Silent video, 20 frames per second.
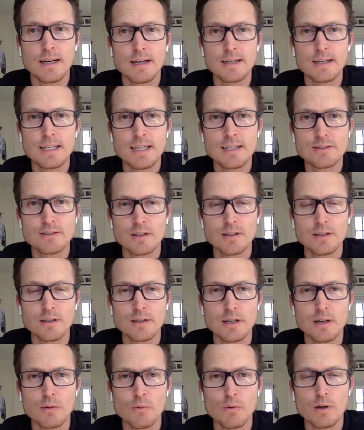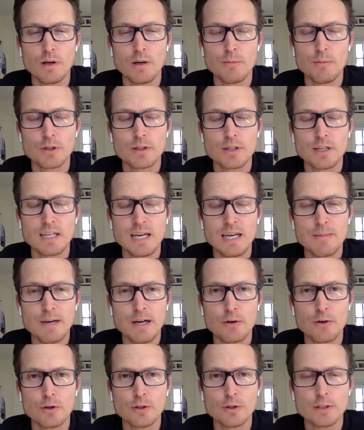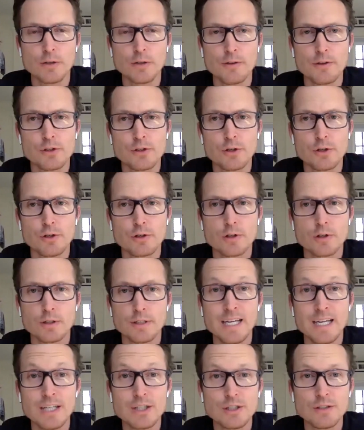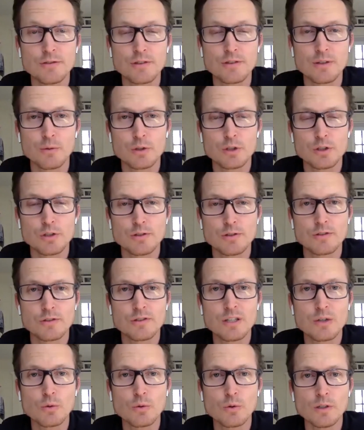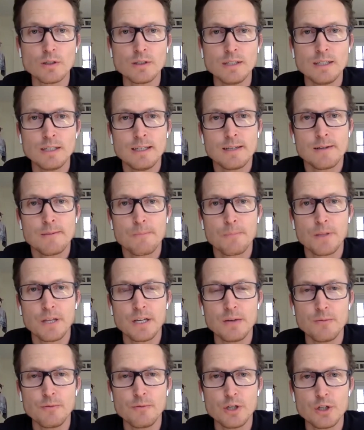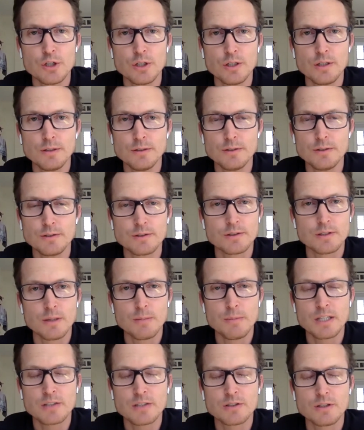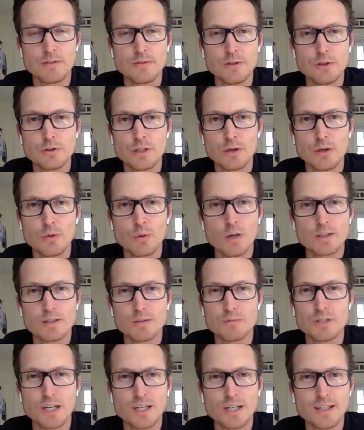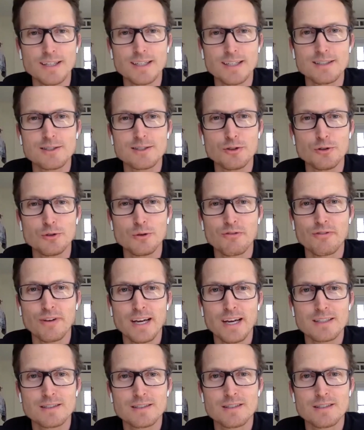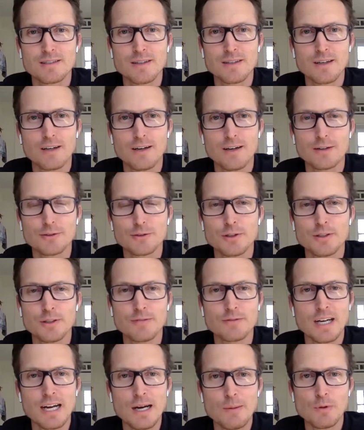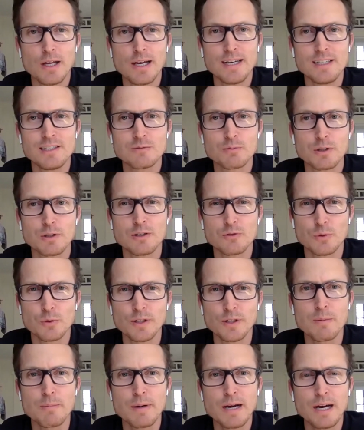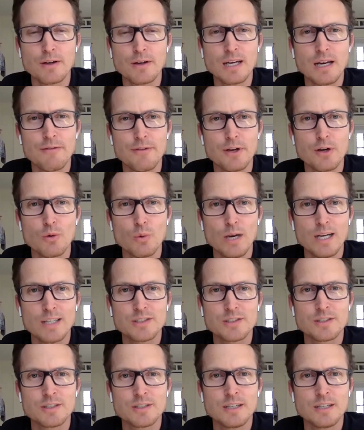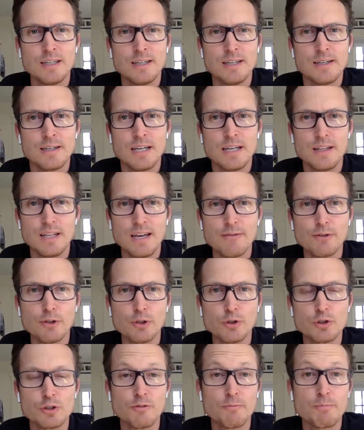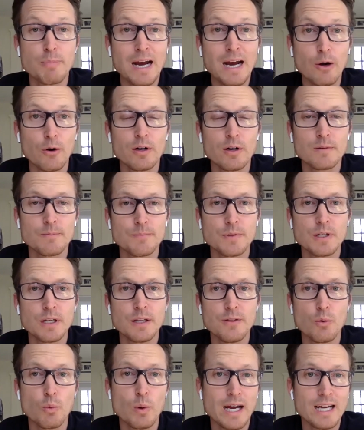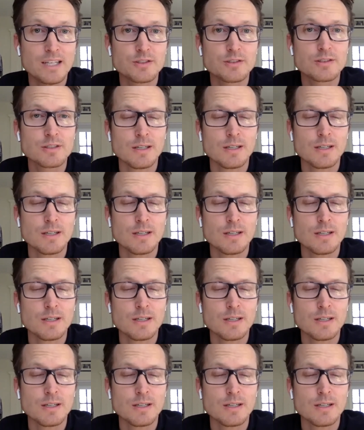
Uh, he has a, a, a, book that came out earlier this year called Agency, which is a sequel that envisions a mix of using quantum tunneling to affect uh, alternative timelines, but is really about kind of the quest and the evolution of power in the West.